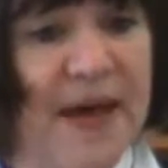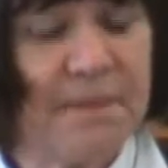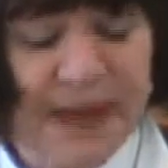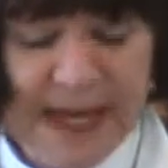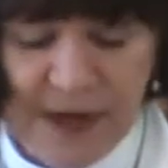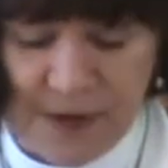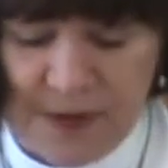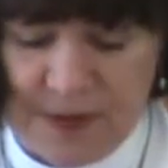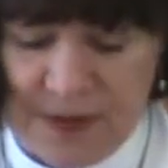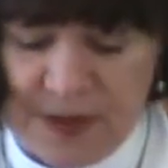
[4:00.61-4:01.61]
met
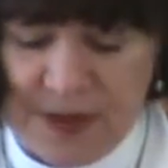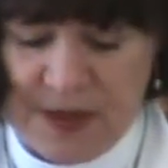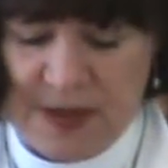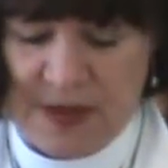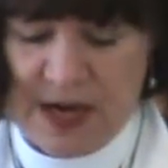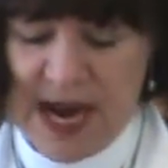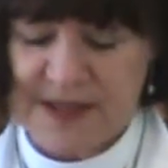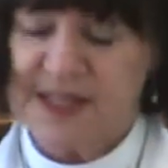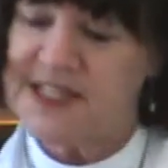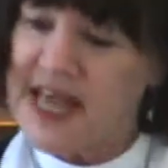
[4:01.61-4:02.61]
Peter
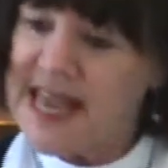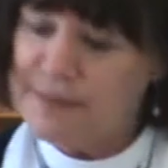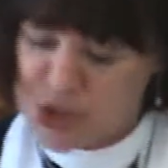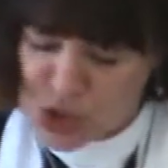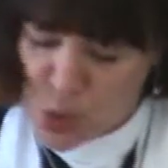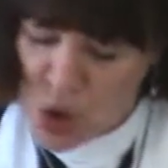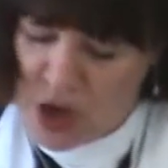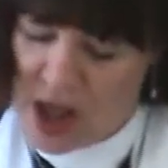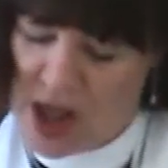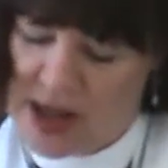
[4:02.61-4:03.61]
at the same
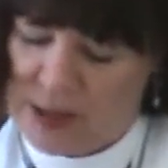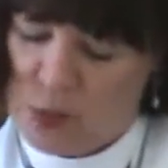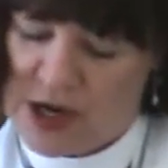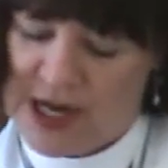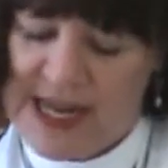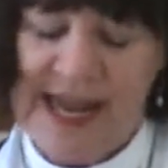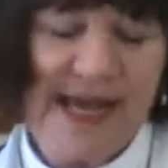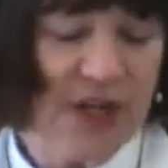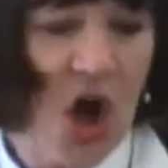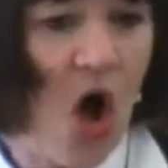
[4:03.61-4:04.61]
shoreline where he
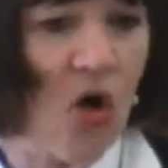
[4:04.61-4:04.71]
had